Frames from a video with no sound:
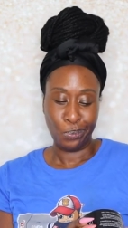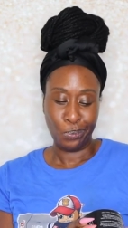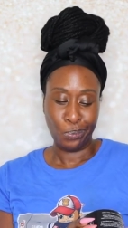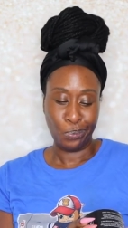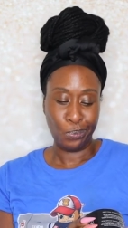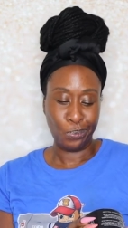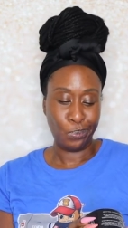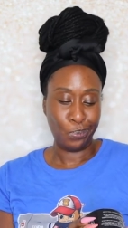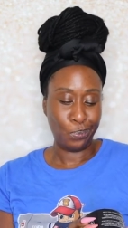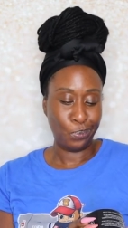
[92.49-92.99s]

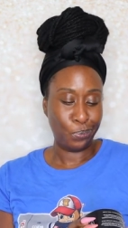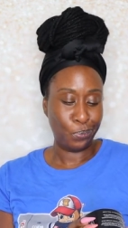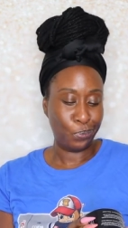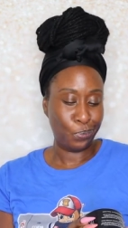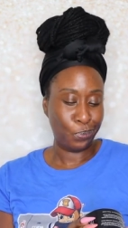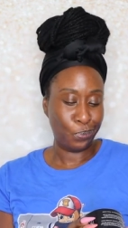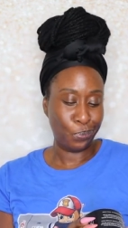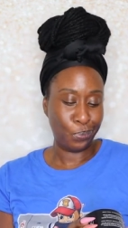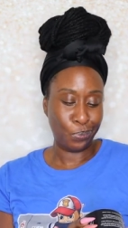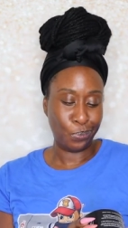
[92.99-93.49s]

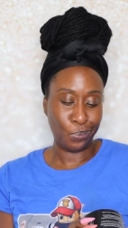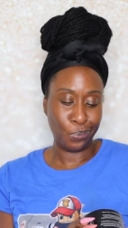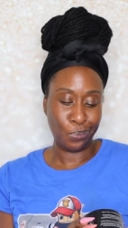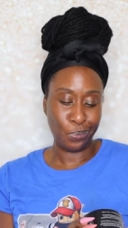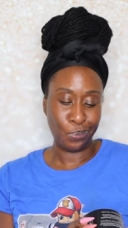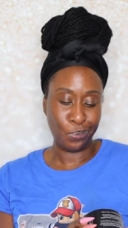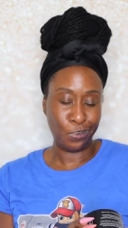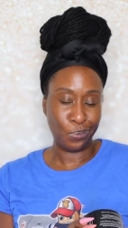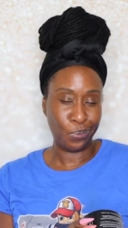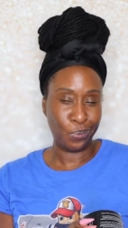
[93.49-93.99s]

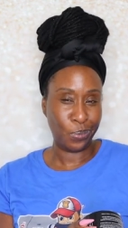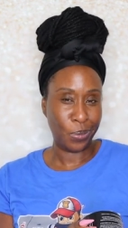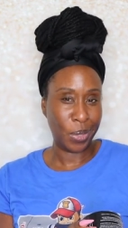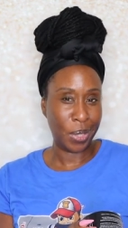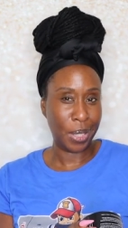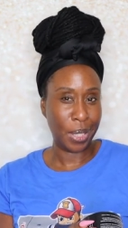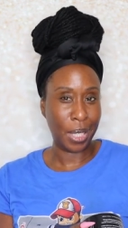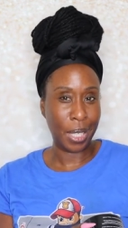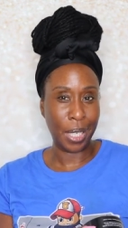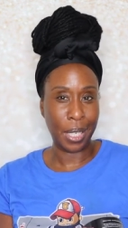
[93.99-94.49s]
Mm-mm.
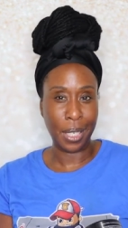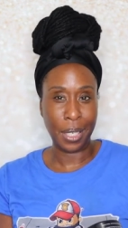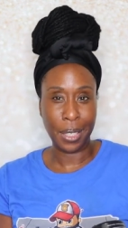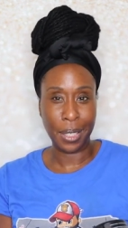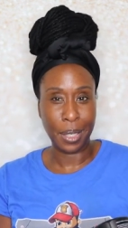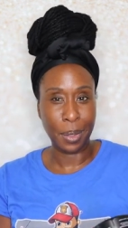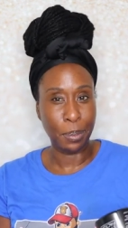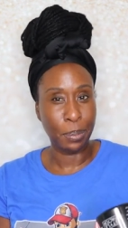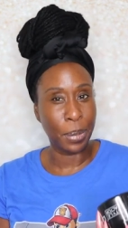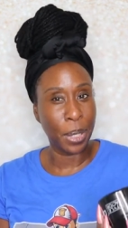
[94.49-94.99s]
See,
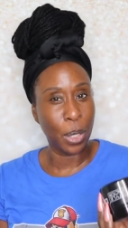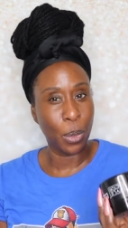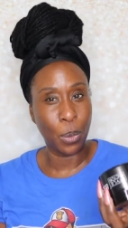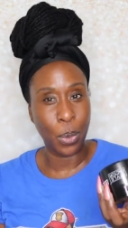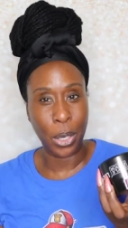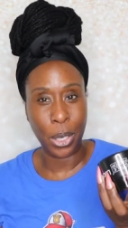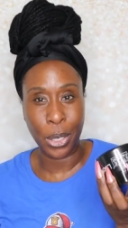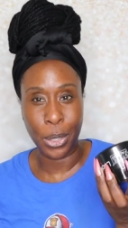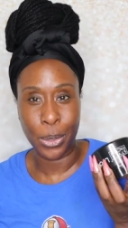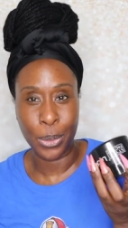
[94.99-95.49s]
them big
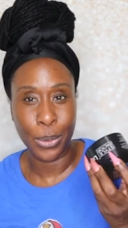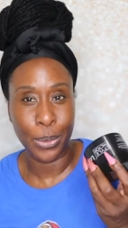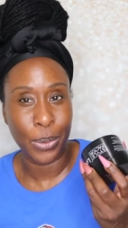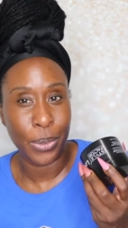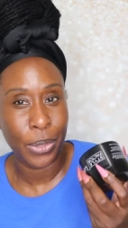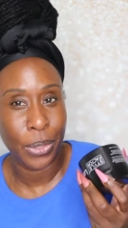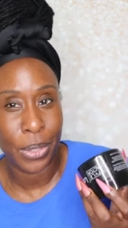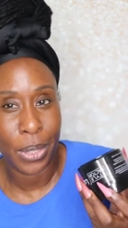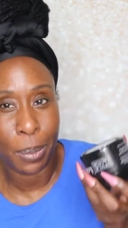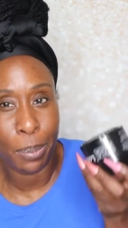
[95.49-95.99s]

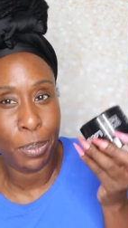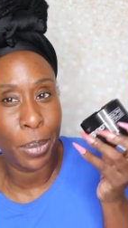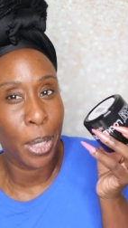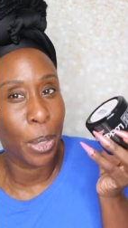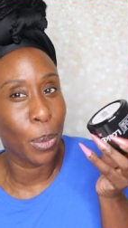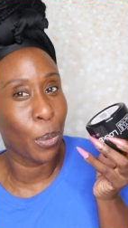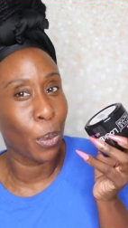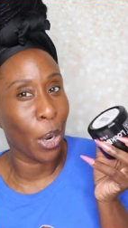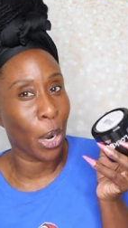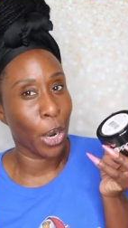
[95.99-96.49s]
words, them
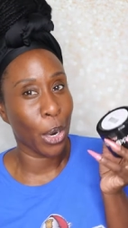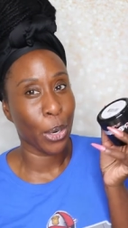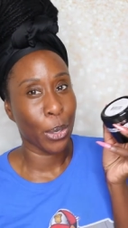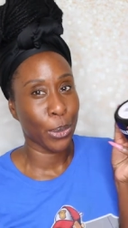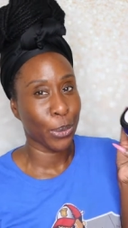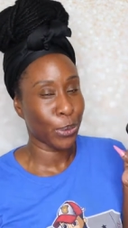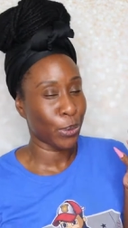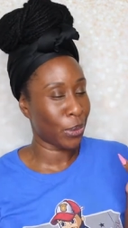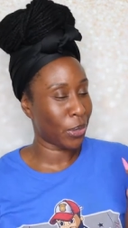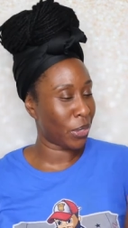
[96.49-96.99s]
big
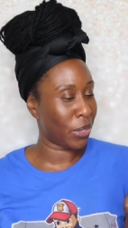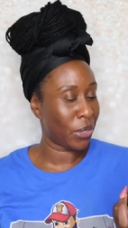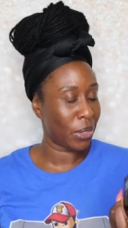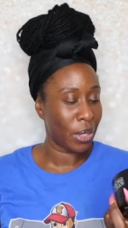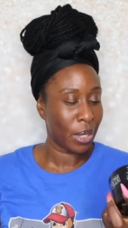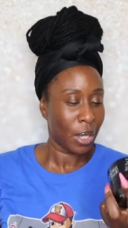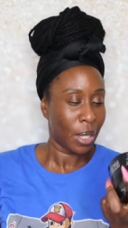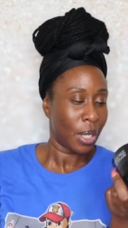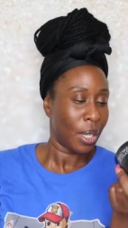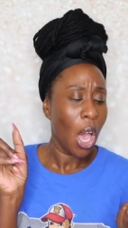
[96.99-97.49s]
words.
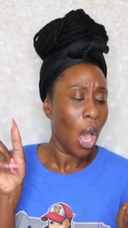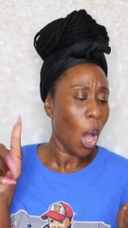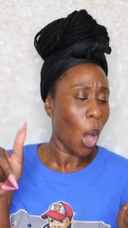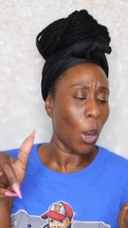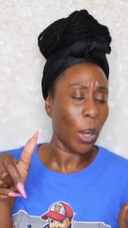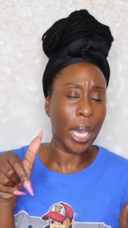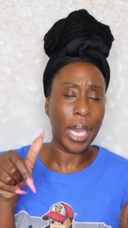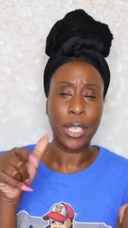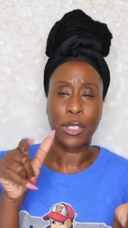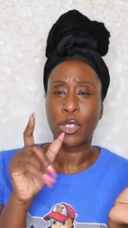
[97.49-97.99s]

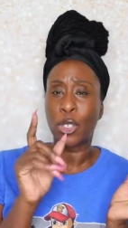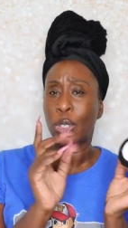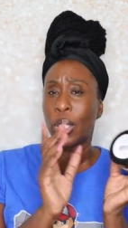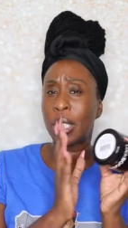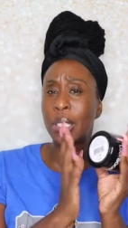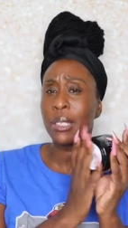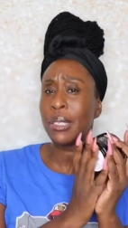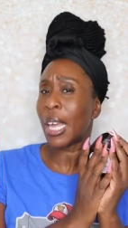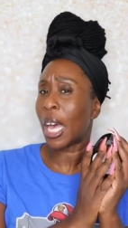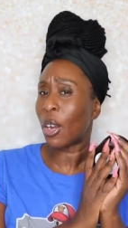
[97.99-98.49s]
Okay, so
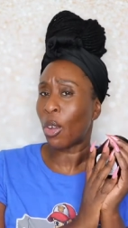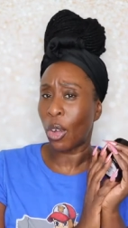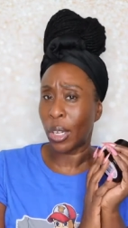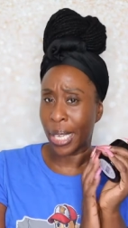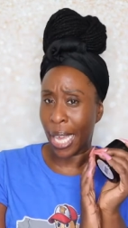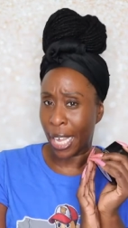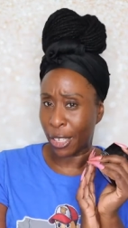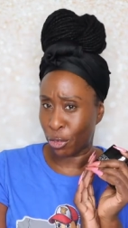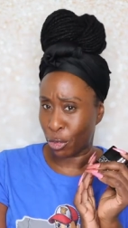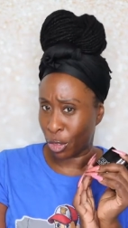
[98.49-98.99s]
this is not all
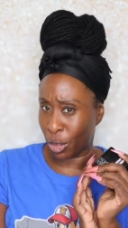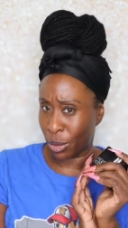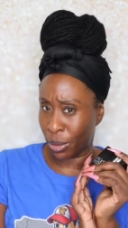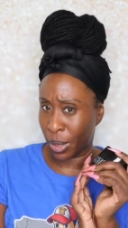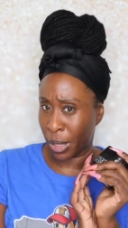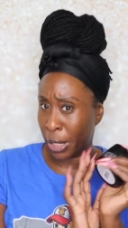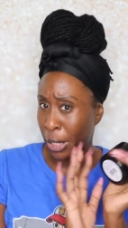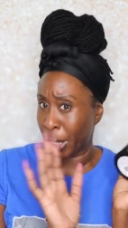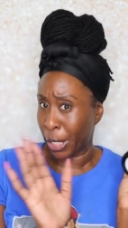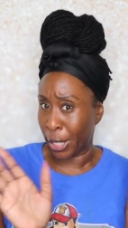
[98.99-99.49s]
natural,
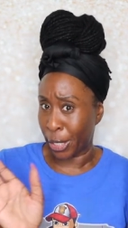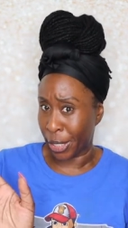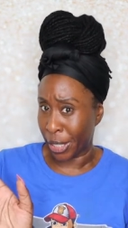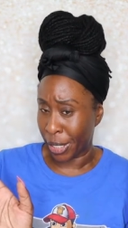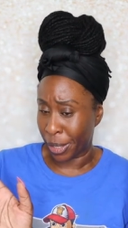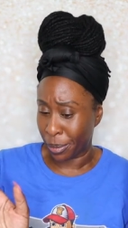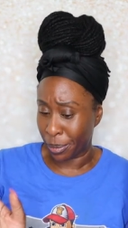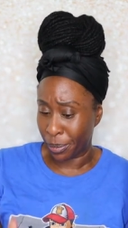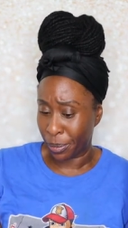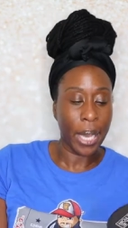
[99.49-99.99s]

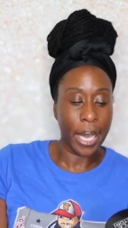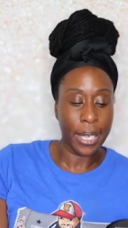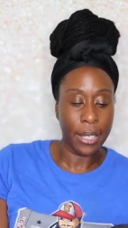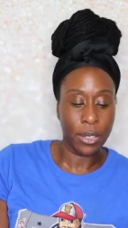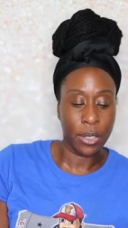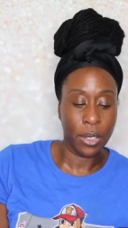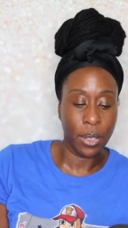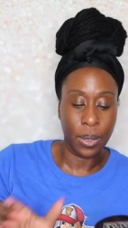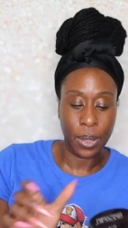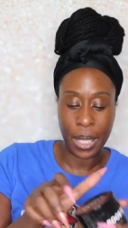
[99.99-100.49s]
clearly. Okay,
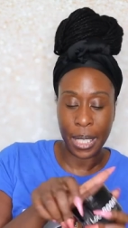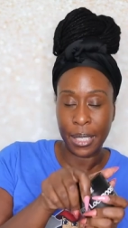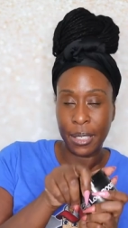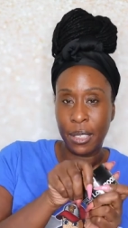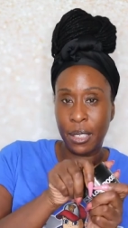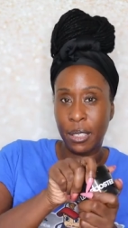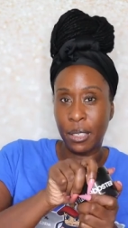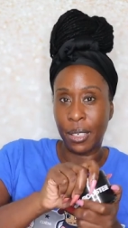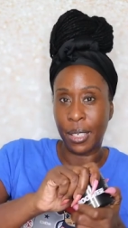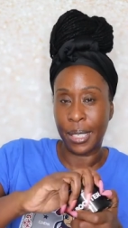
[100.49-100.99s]
so
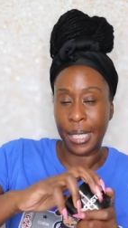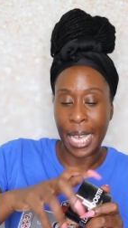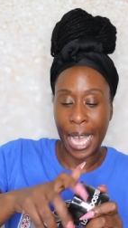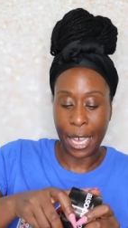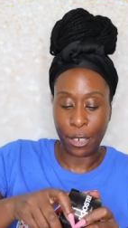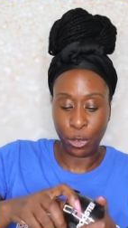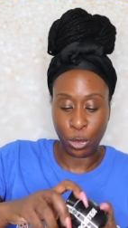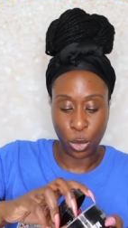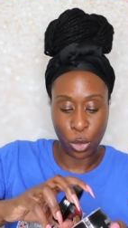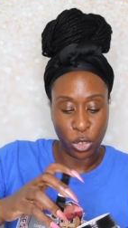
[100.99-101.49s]
let's look at the
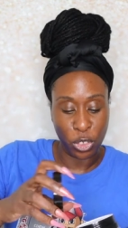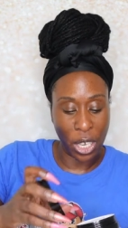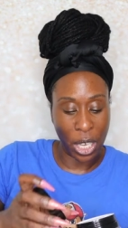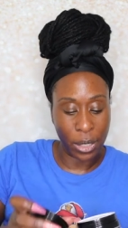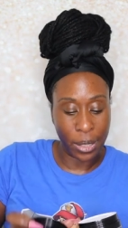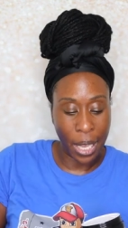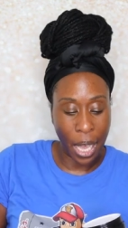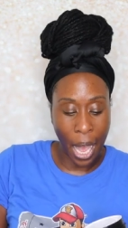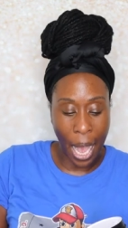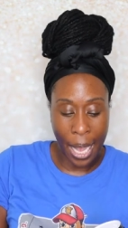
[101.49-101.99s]
actual
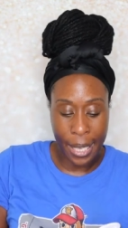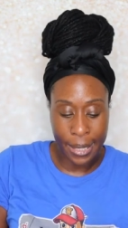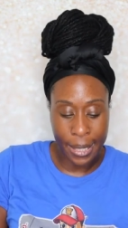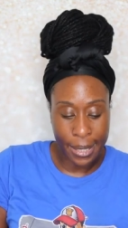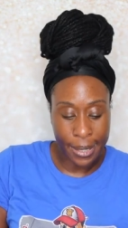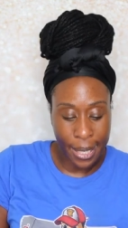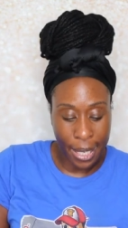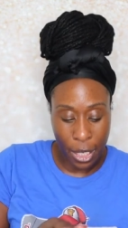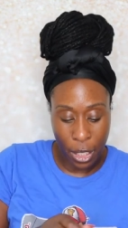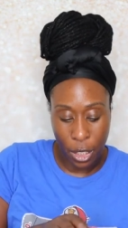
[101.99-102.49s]
gel. Now, I did
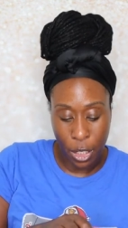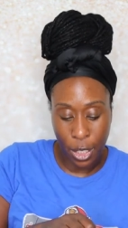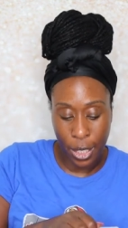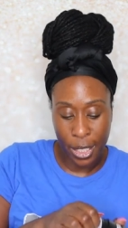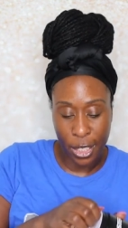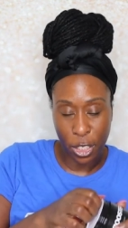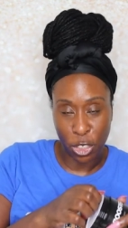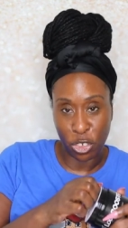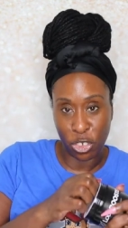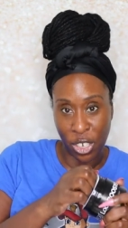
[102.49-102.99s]
take a look
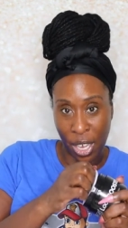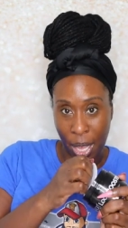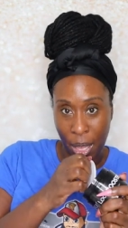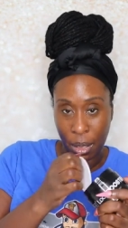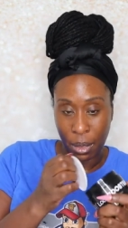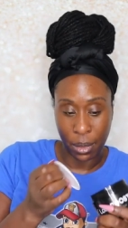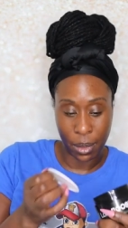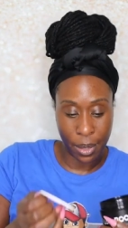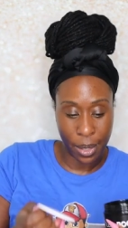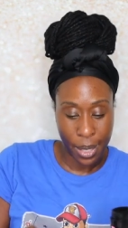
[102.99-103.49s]
at the
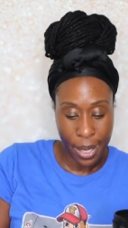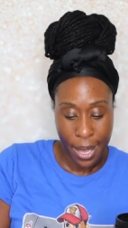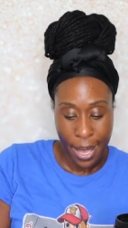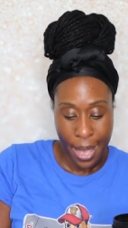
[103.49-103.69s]
gel,